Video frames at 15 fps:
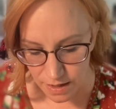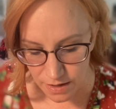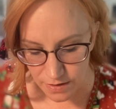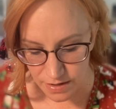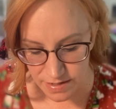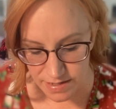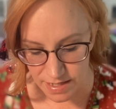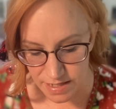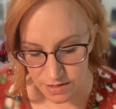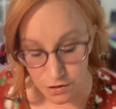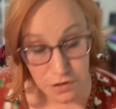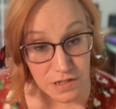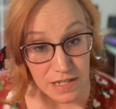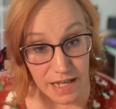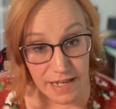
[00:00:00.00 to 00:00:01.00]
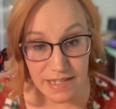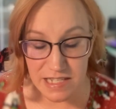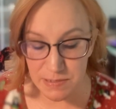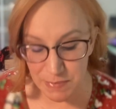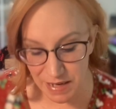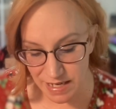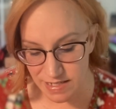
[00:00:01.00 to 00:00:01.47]
the Seasonal Delight
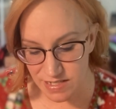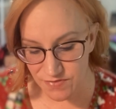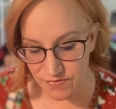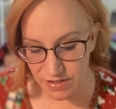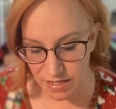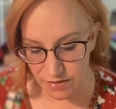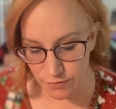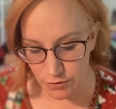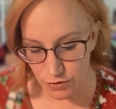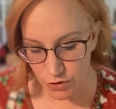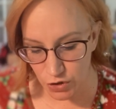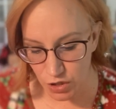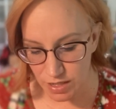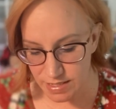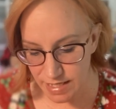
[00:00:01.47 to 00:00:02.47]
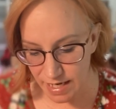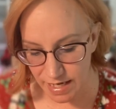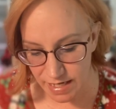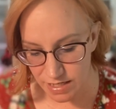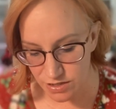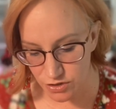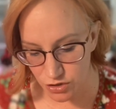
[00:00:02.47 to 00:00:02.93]
Spice flavor
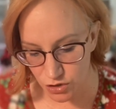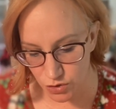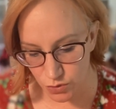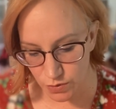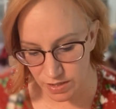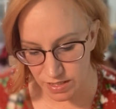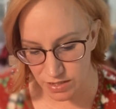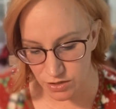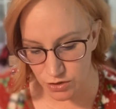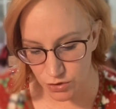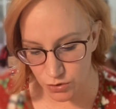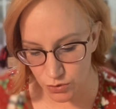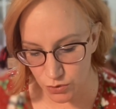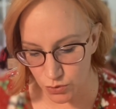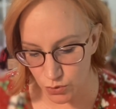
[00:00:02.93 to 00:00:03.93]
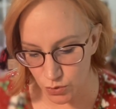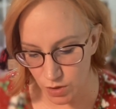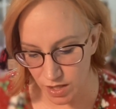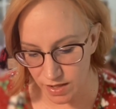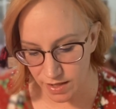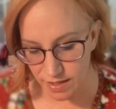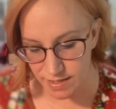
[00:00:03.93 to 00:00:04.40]
takes you into
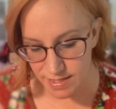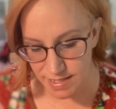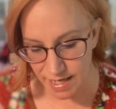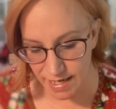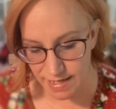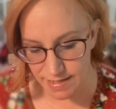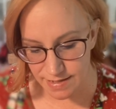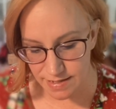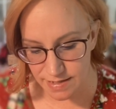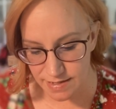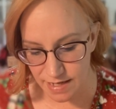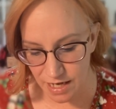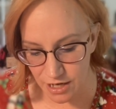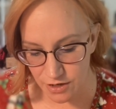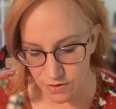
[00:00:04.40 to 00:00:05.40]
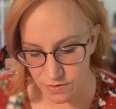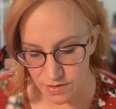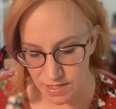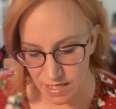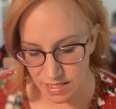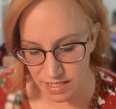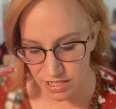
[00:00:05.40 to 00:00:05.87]
the sights, sounds,
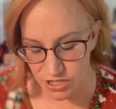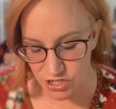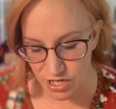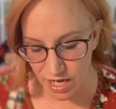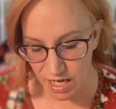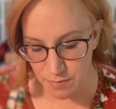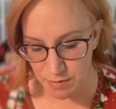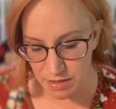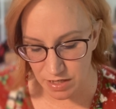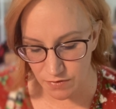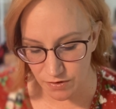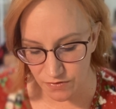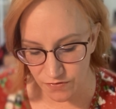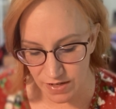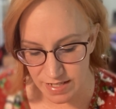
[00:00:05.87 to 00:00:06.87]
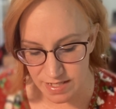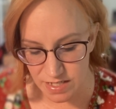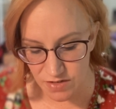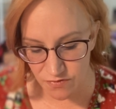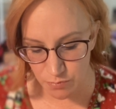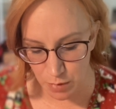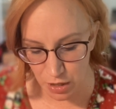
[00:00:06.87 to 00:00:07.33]
and enchantment of a
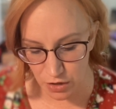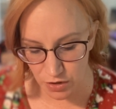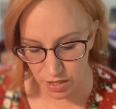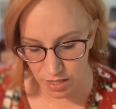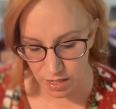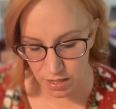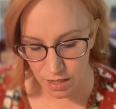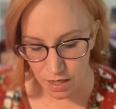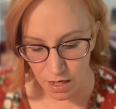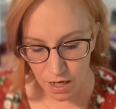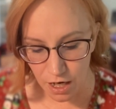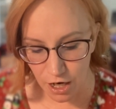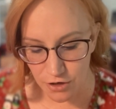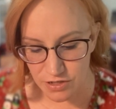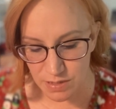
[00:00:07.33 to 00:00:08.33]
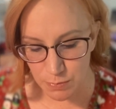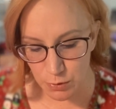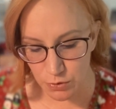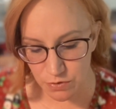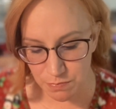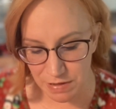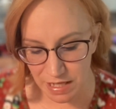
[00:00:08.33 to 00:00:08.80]
festive market. Our
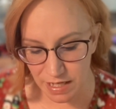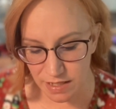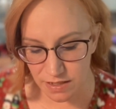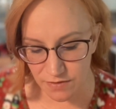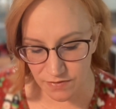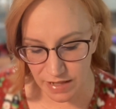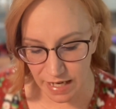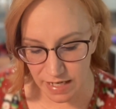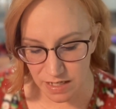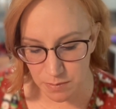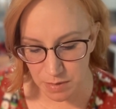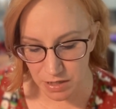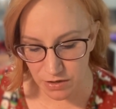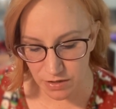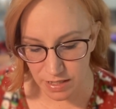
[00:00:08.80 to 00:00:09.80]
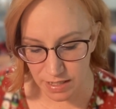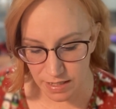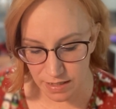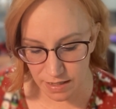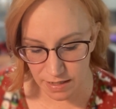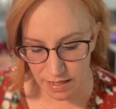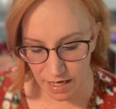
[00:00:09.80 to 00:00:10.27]
smooth blend of Latin
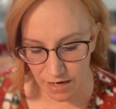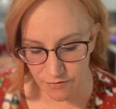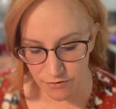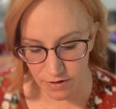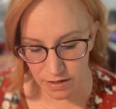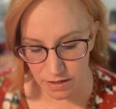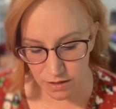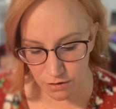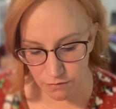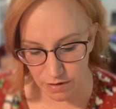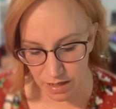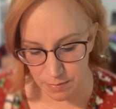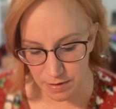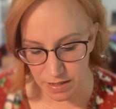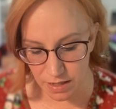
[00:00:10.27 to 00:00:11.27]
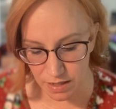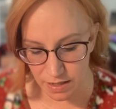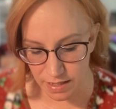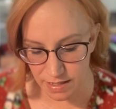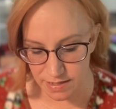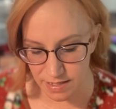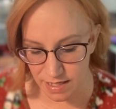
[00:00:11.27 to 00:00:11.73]
American and African Arabica
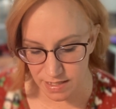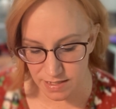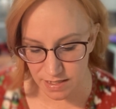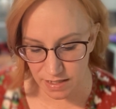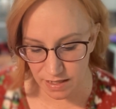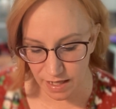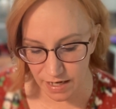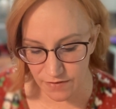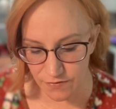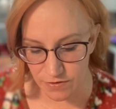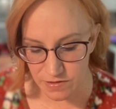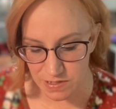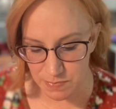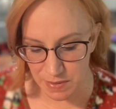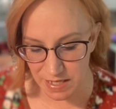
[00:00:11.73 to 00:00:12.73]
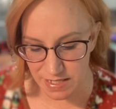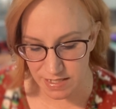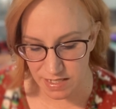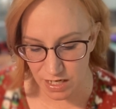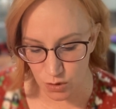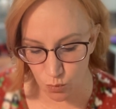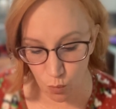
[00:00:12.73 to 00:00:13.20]
gets a delightful
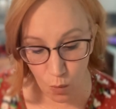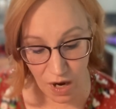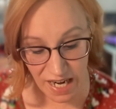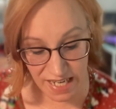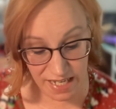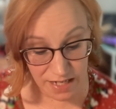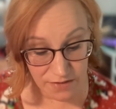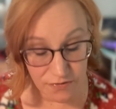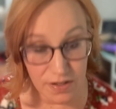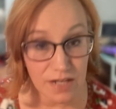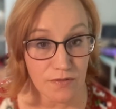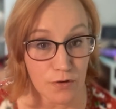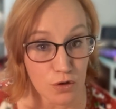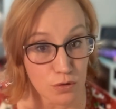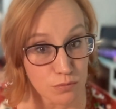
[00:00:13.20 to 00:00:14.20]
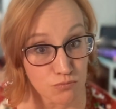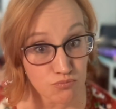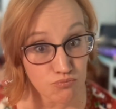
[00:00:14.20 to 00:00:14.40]
spiced and winey flavor.